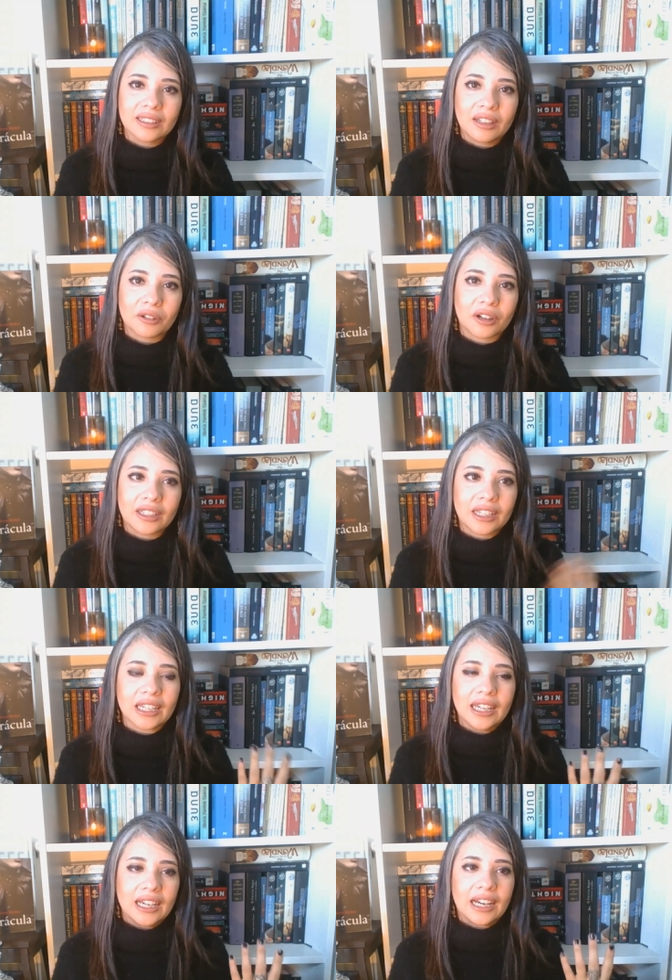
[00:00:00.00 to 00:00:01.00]
or like
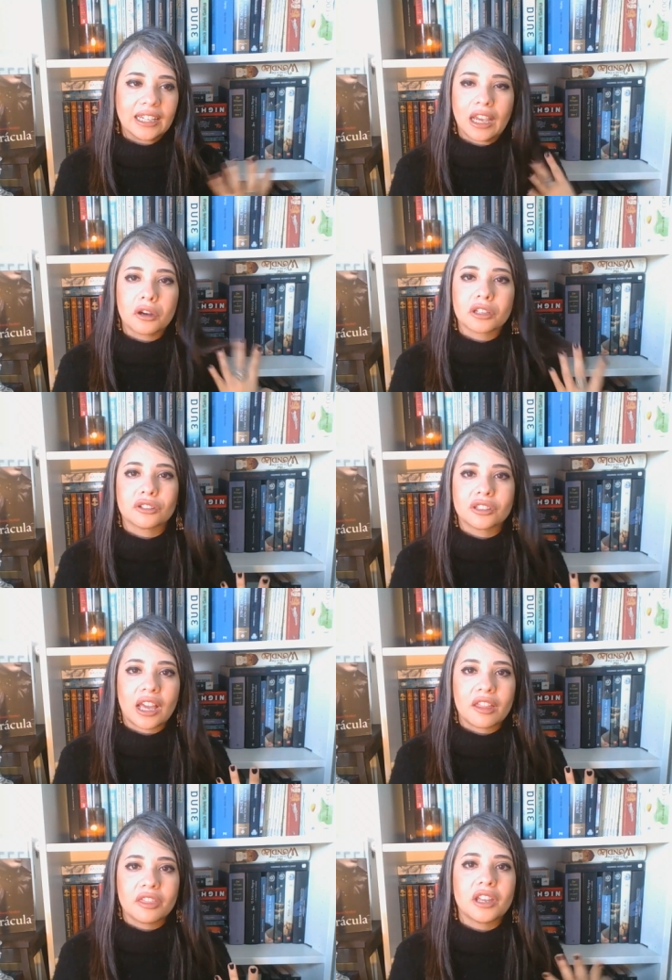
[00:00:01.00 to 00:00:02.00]
a character
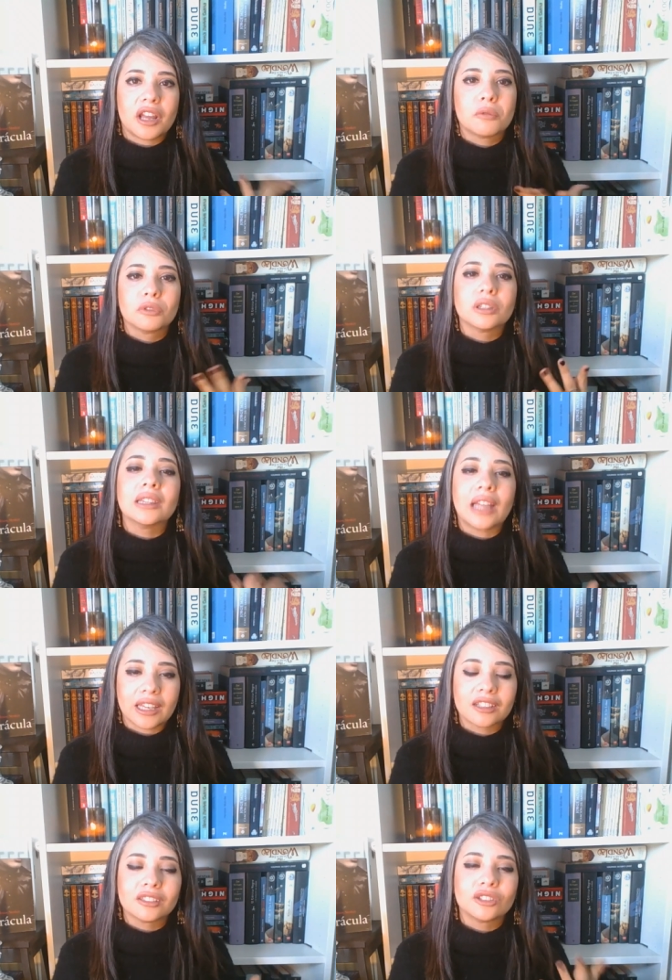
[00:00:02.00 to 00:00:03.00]
death that I would
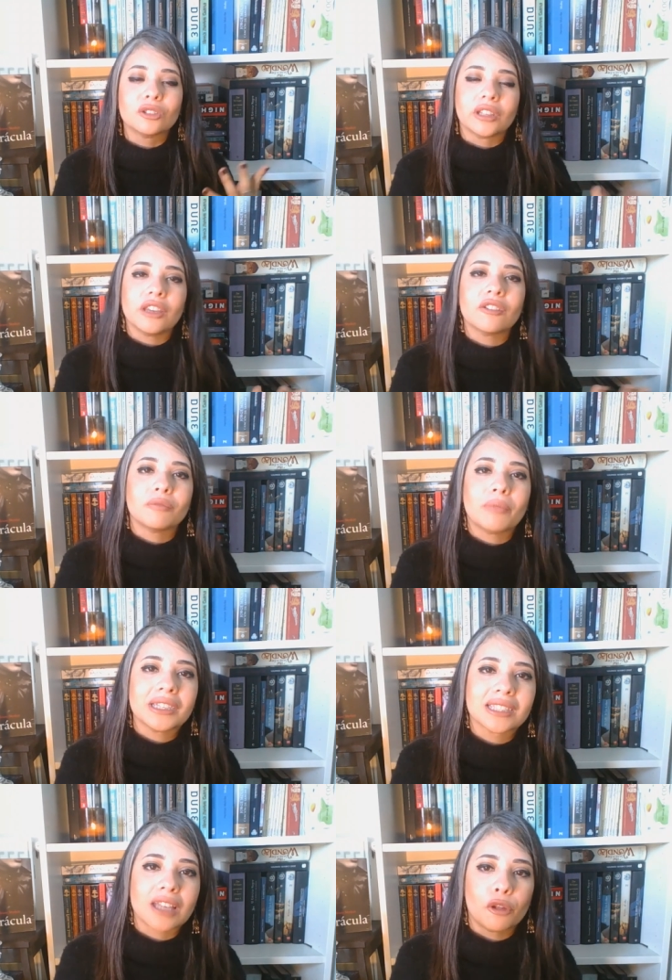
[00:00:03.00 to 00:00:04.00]
like to live
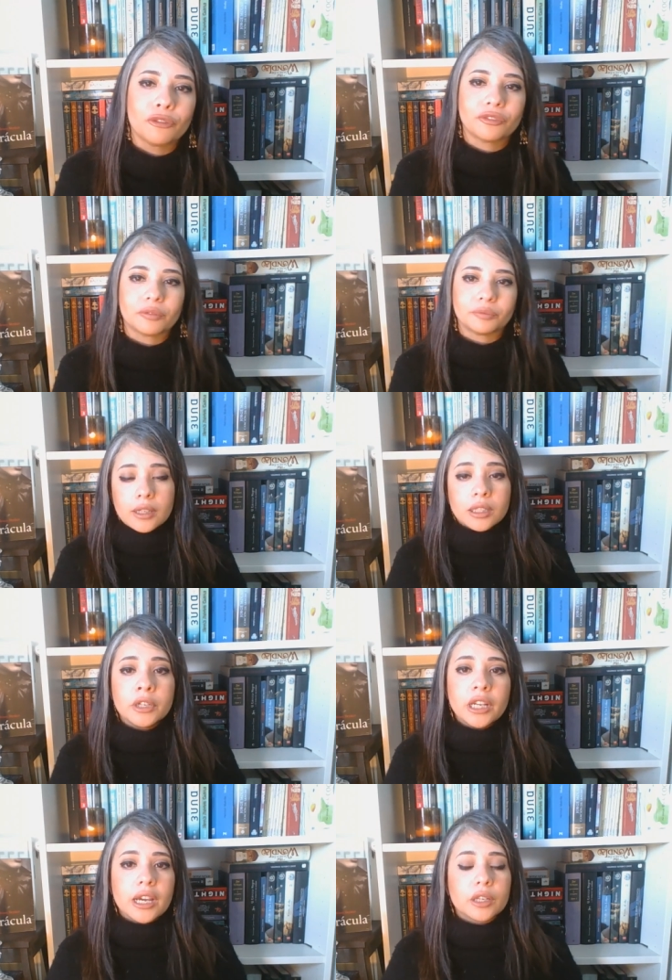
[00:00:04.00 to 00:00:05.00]
myself. Number
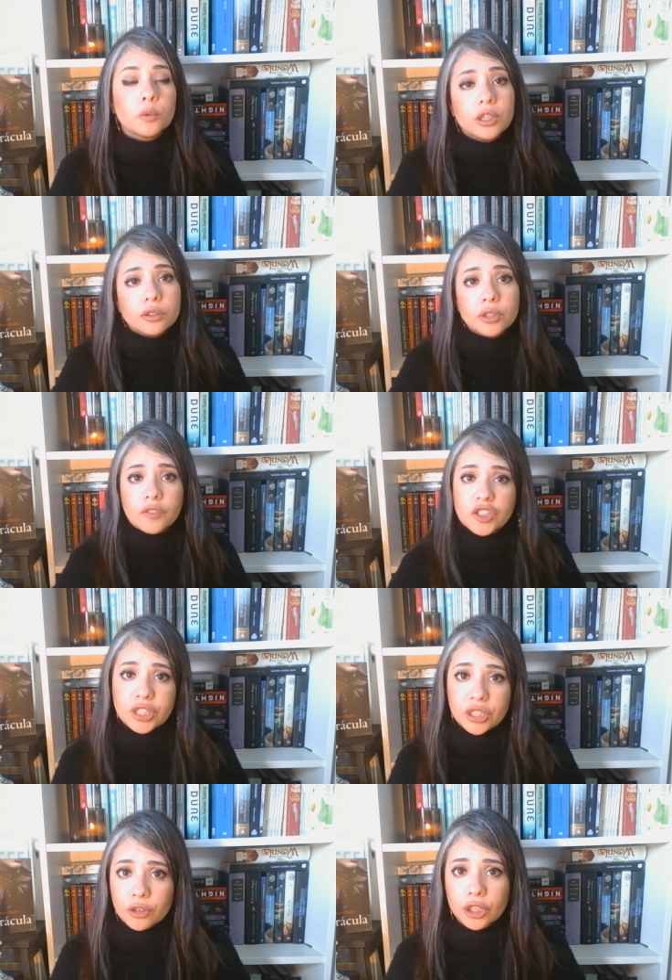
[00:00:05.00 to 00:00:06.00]
9, what
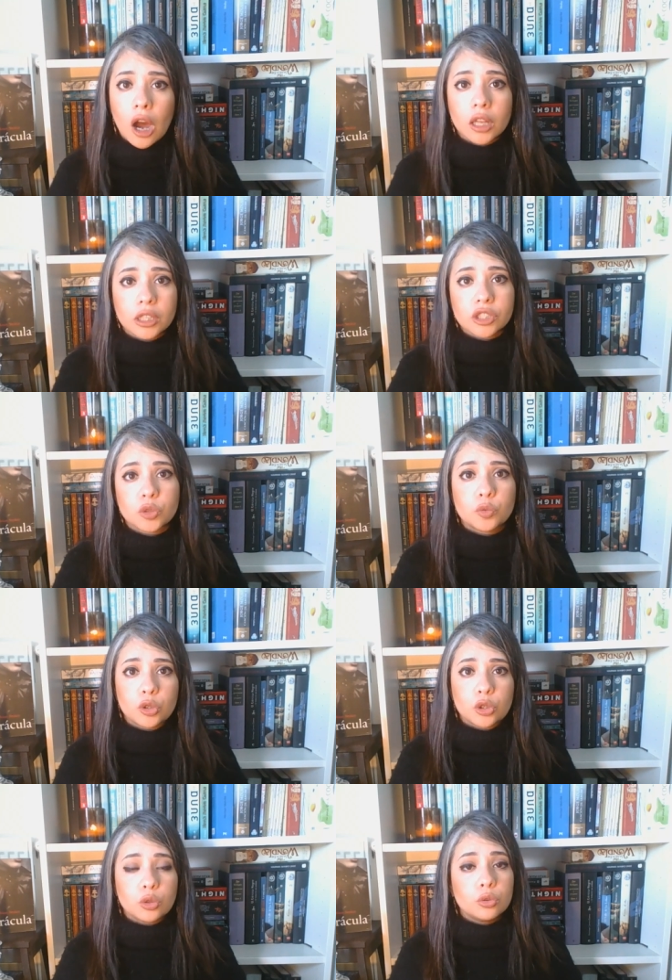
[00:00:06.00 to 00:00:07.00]
university or college
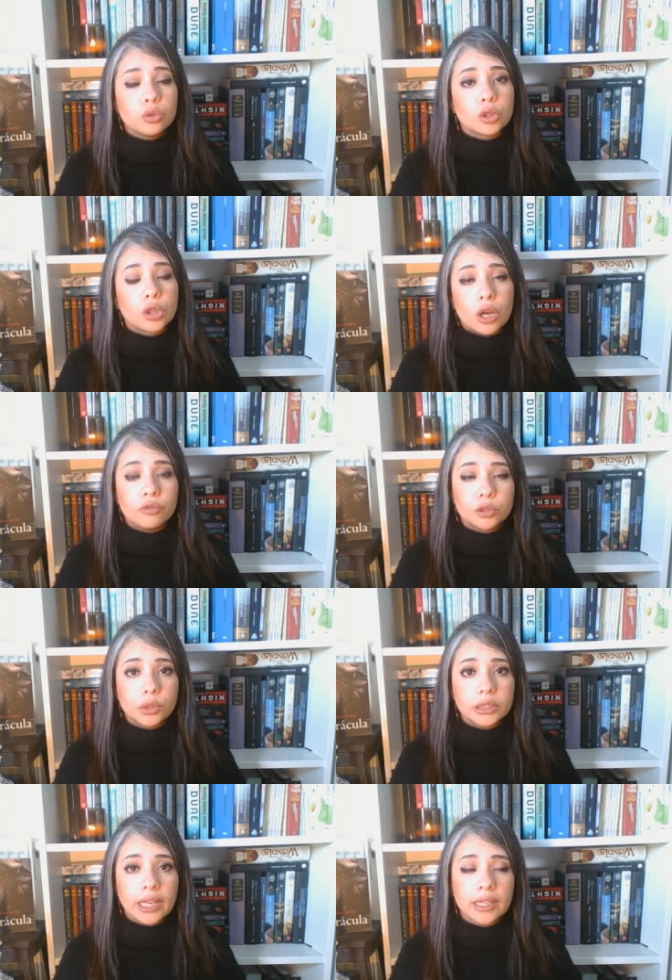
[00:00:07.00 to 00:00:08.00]
would you love to
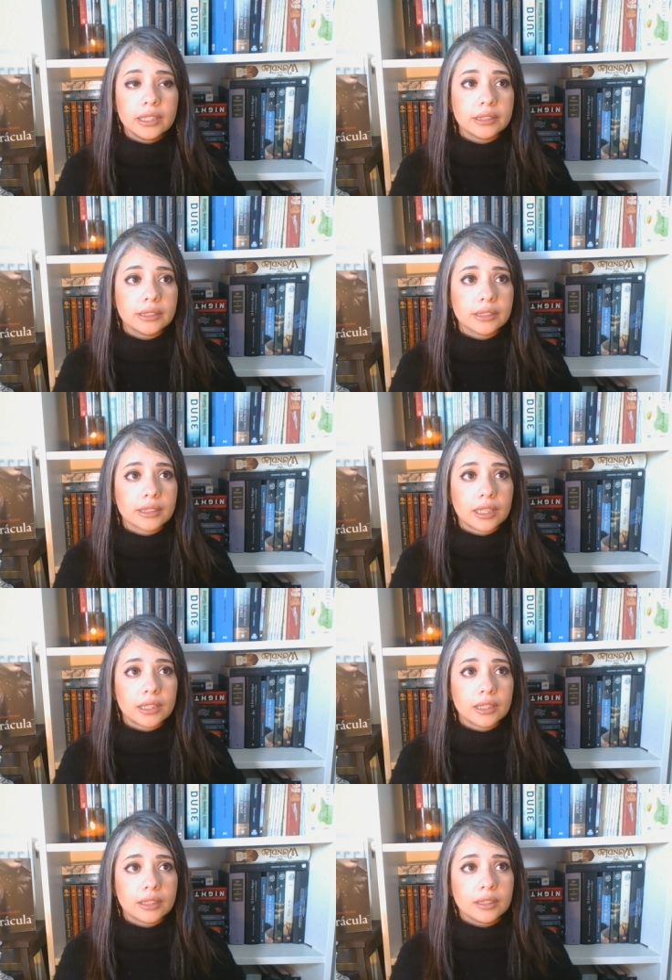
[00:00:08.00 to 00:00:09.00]
attend?
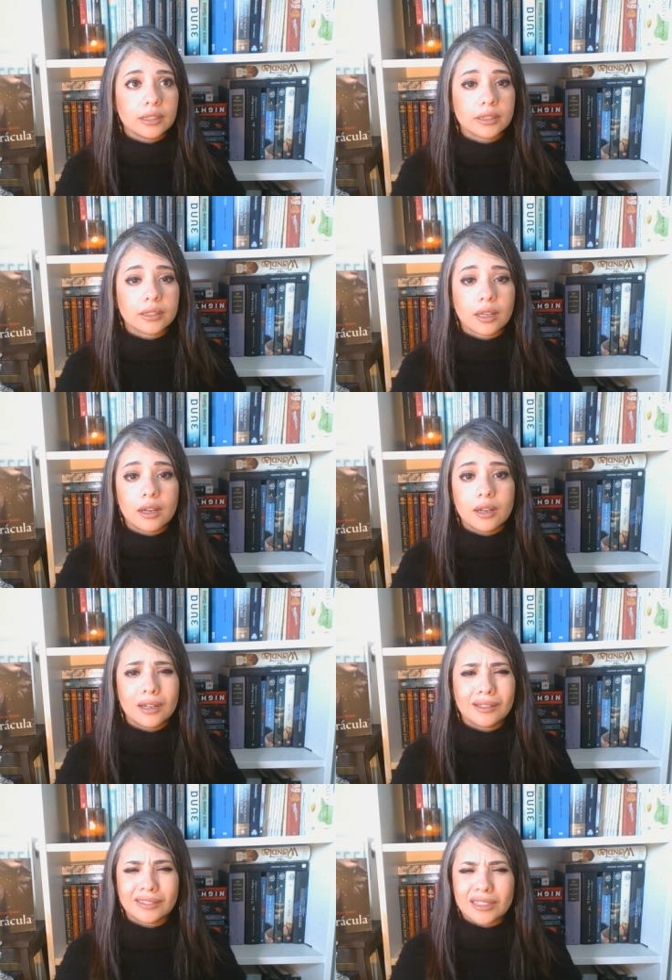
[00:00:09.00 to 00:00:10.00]
And
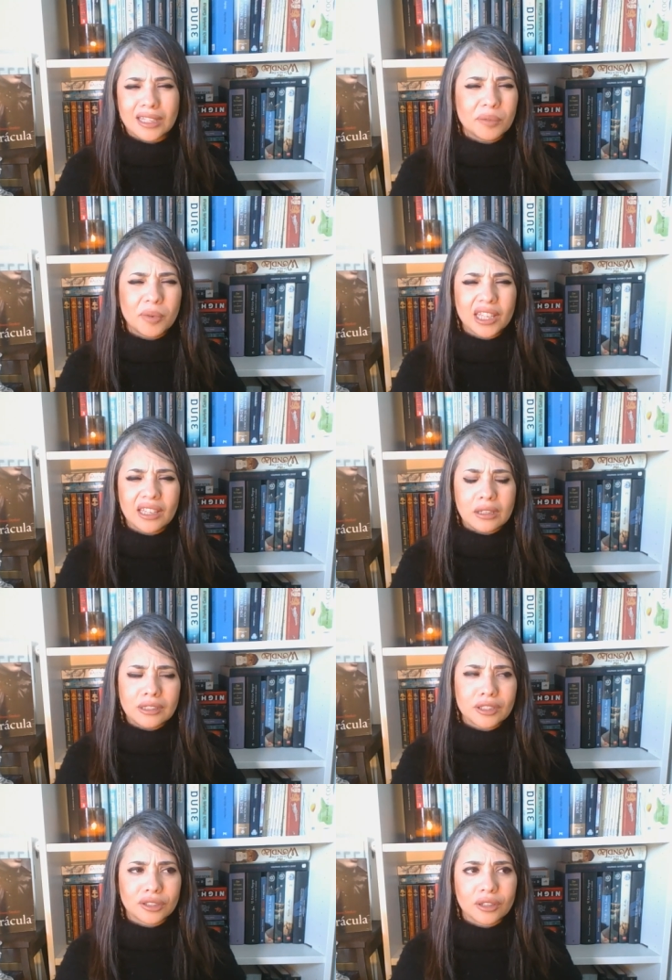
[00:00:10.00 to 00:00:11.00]
does anybody
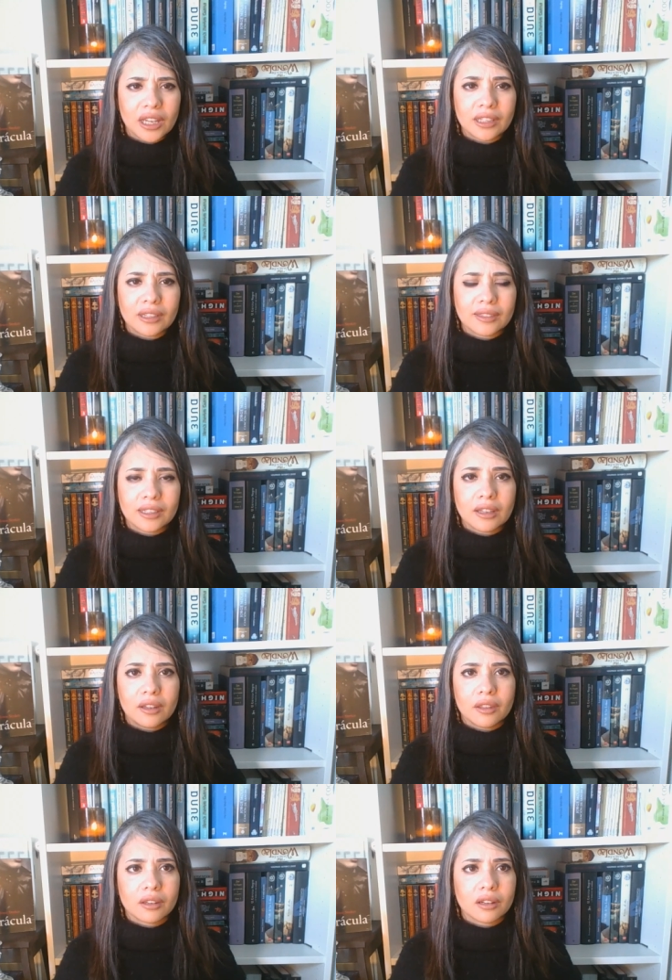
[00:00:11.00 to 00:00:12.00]
answer anything
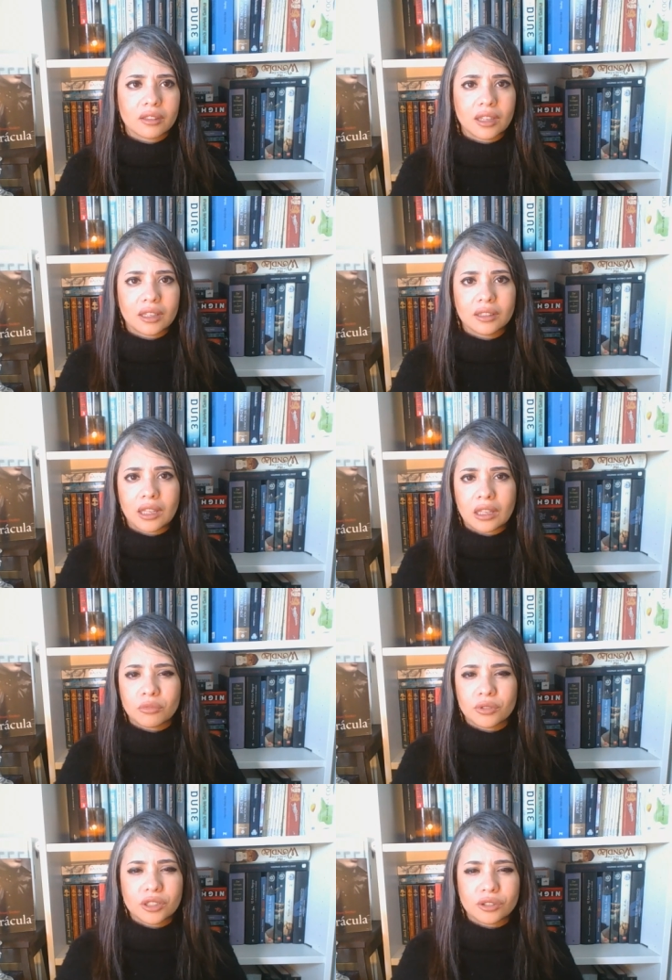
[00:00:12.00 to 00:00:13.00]
other than
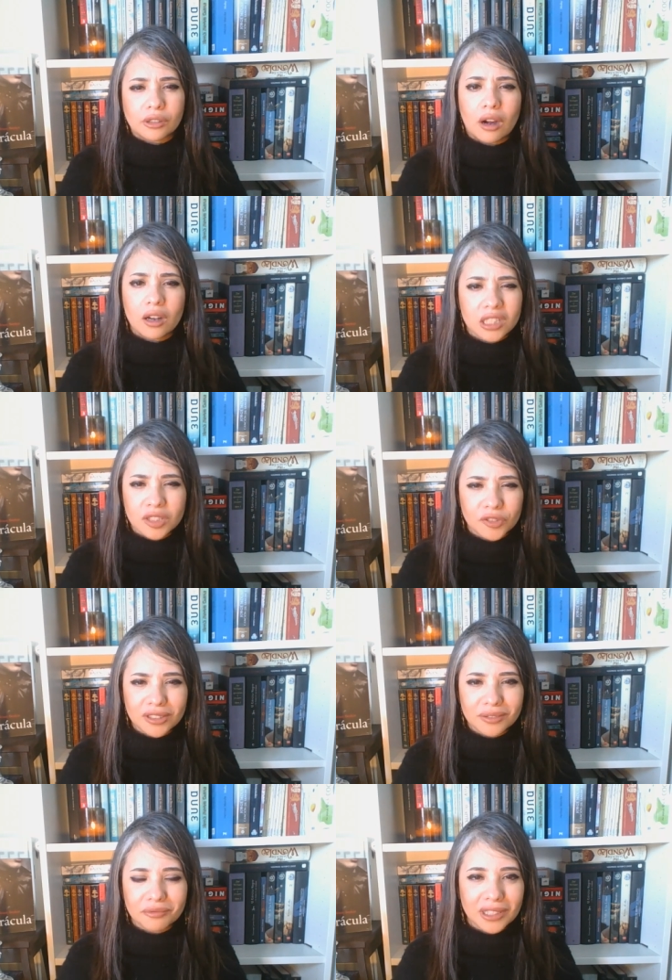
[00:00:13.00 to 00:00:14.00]
Cambridge or
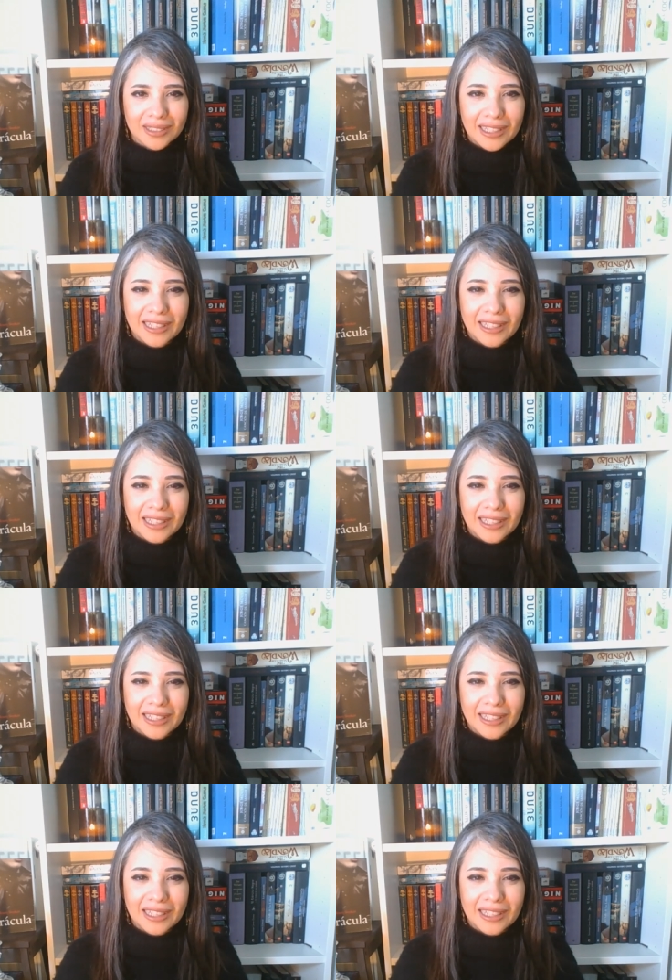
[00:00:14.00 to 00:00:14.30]
Oxford? Really?